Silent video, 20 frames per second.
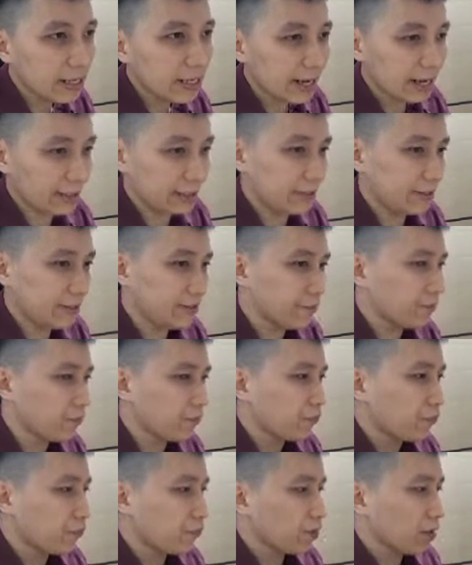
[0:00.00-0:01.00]
as in
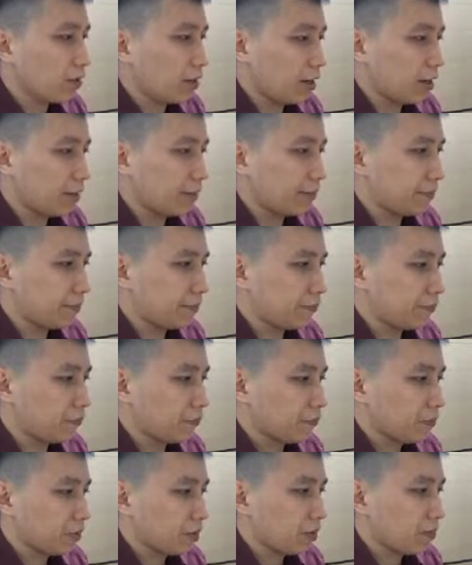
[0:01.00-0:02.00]

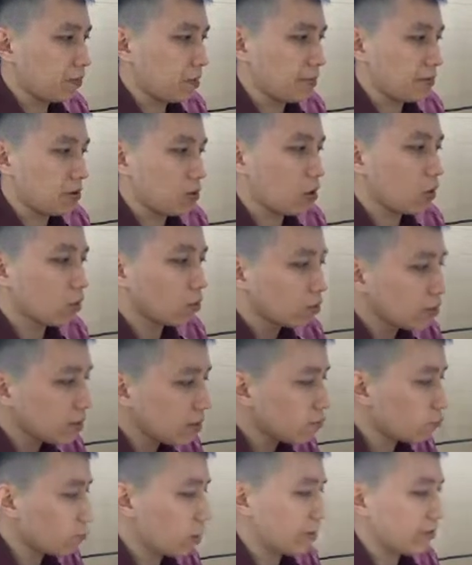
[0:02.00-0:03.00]
maybe
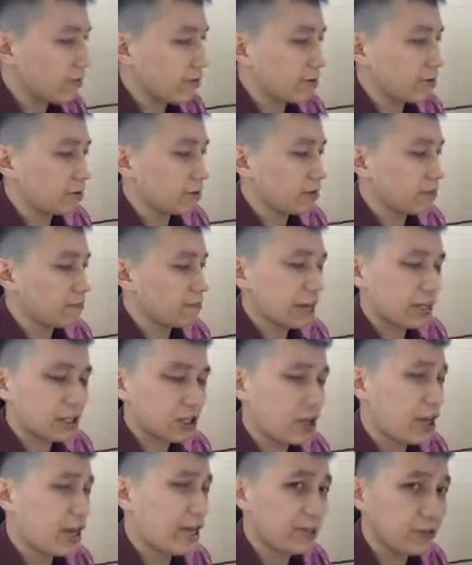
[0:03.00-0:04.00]
only when there's a big
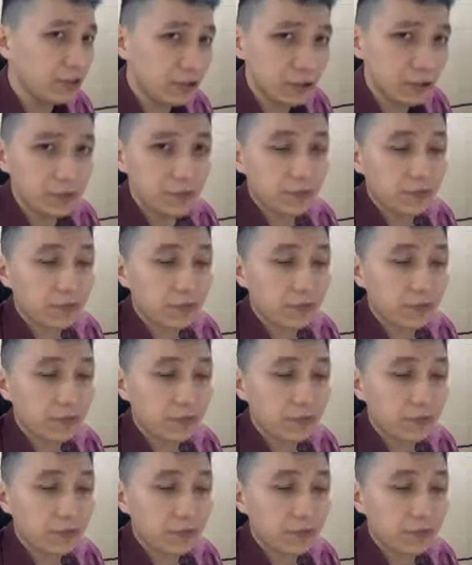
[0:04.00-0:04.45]
change,